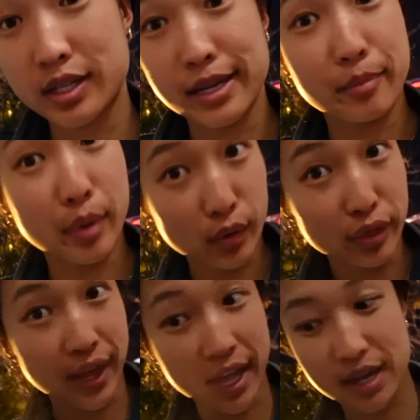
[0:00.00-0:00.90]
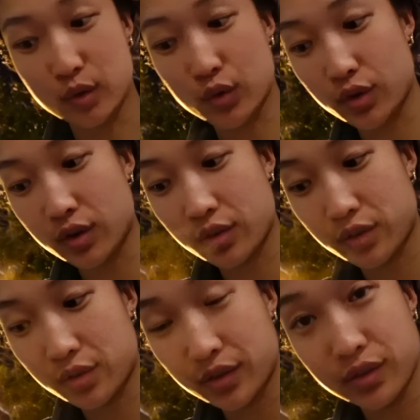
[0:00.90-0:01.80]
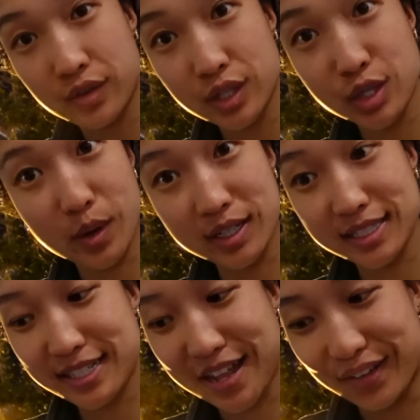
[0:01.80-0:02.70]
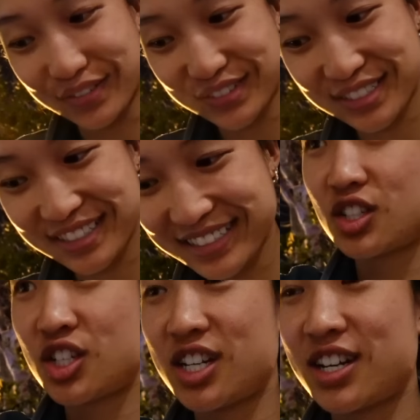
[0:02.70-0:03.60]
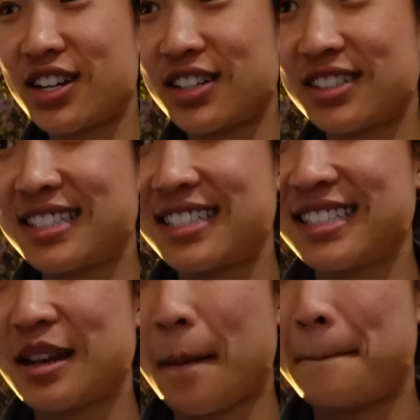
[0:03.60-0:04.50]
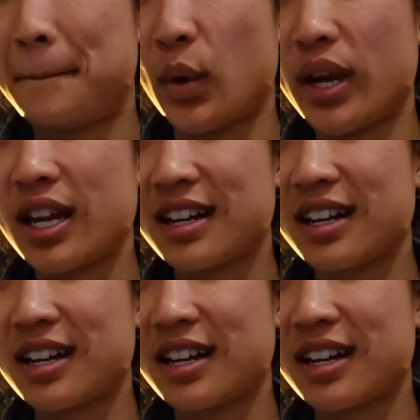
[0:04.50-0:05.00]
We did both get an order to ourselves. Cheers! Boink.